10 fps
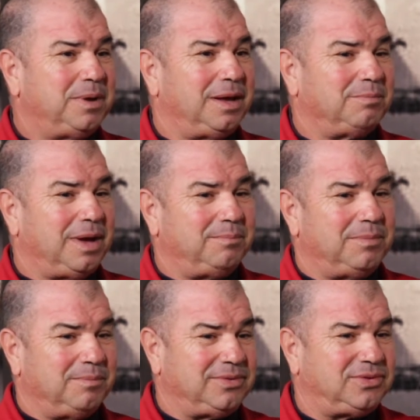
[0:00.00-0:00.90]
But
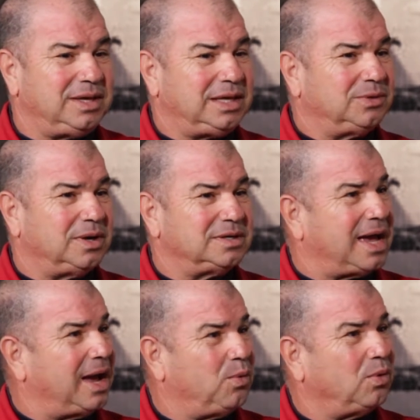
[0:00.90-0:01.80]
my thinking
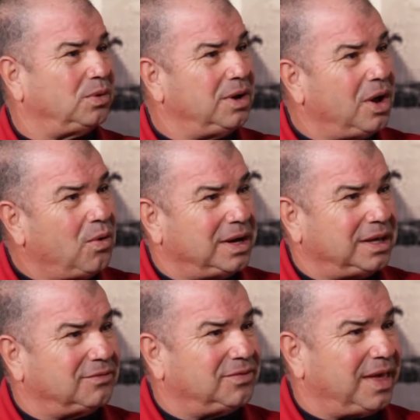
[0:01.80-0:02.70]
was I won't know
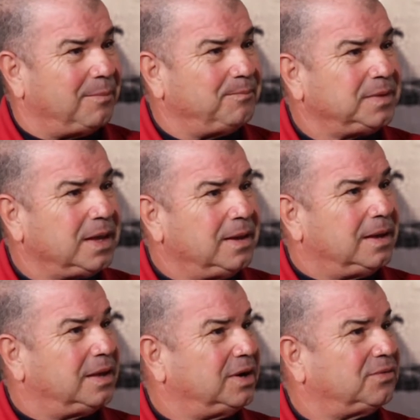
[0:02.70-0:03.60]
any of them,
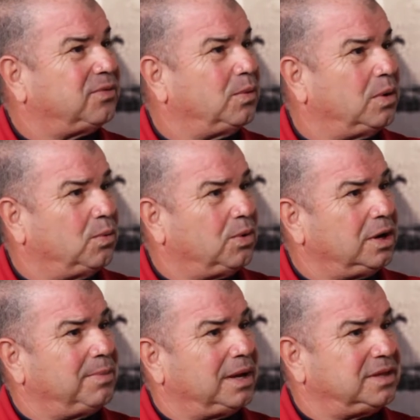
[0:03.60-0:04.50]
therefore I won't
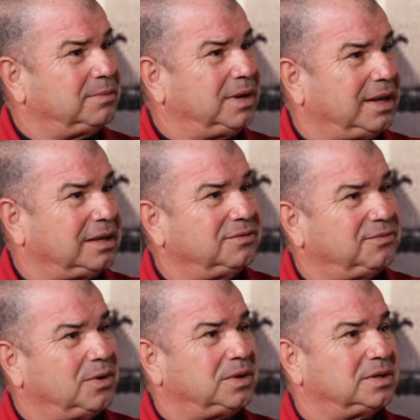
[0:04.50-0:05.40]
worry about them and I can
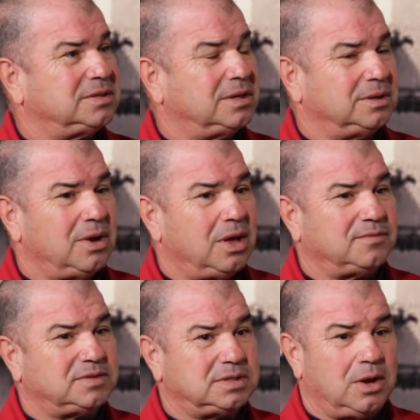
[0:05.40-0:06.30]
focus on
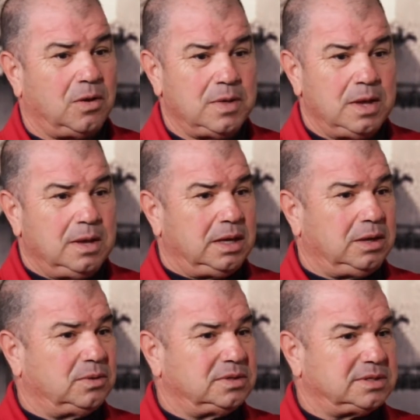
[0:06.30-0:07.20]
golf. So
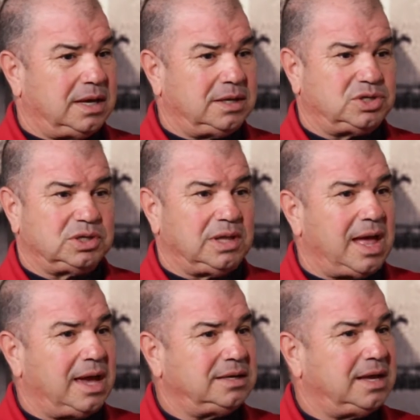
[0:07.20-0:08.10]
it was a
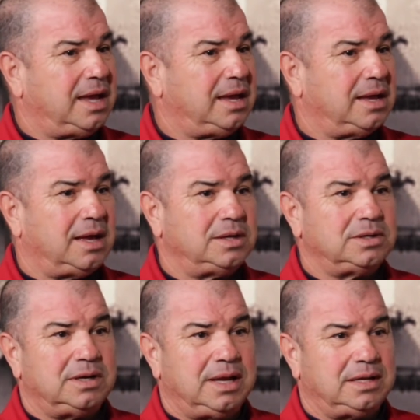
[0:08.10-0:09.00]
July day,
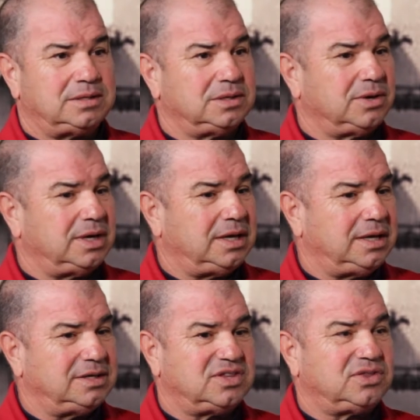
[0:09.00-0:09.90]
108
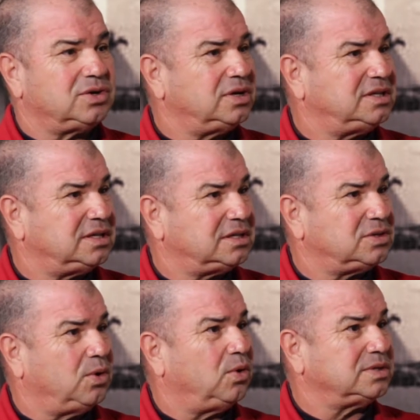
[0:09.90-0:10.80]
degrees, 36
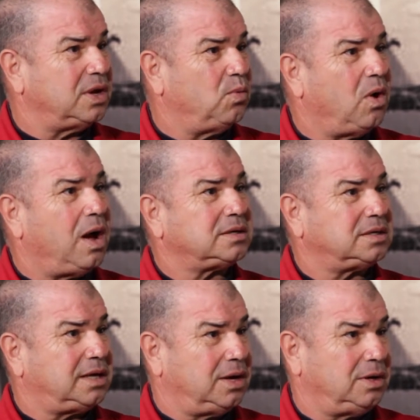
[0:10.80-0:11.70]
holes. I
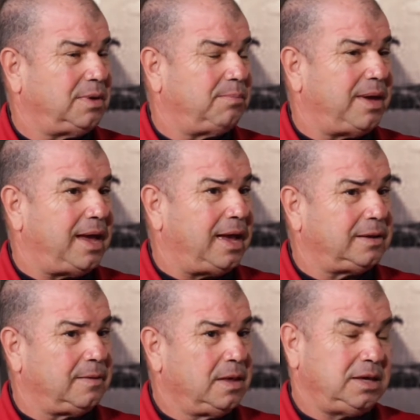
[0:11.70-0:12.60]
walked, carried my
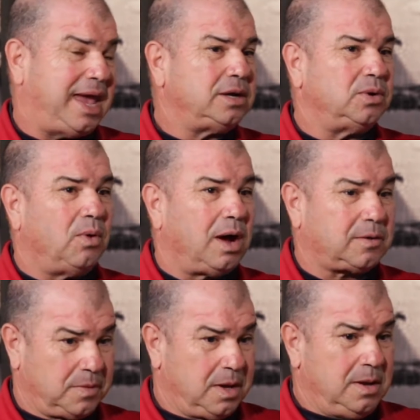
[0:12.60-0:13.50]
bag. You had to
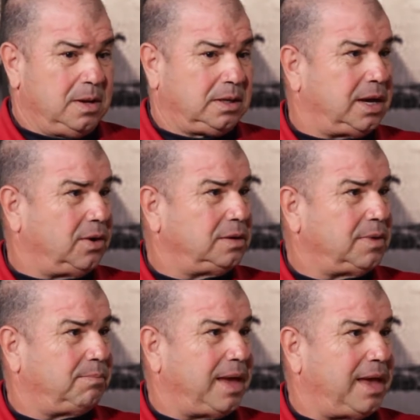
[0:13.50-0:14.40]
walk. Carried
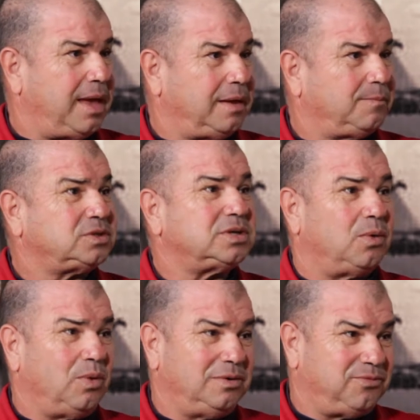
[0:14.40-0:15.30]
my bag,
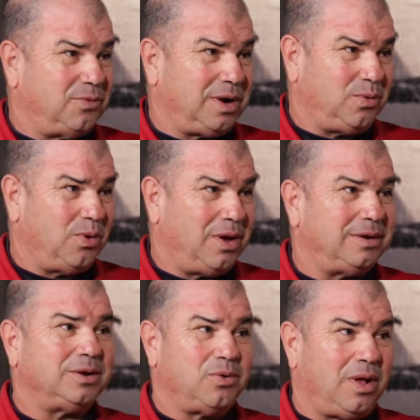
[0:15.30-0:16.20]
shot
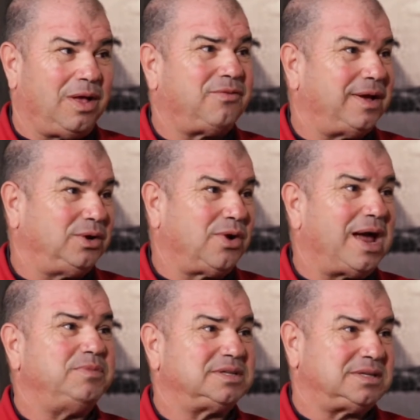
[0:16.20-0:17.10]
141, qualified,
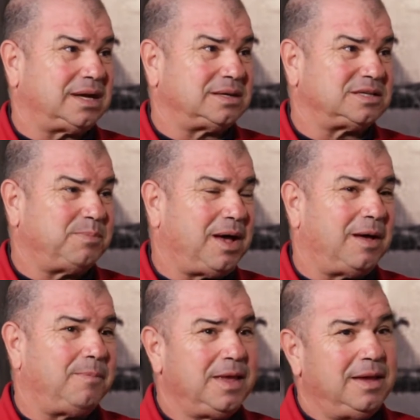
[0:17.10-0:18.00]
grabbed the second
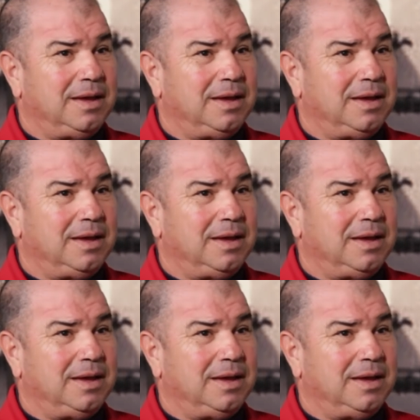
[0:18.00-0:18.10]
spot.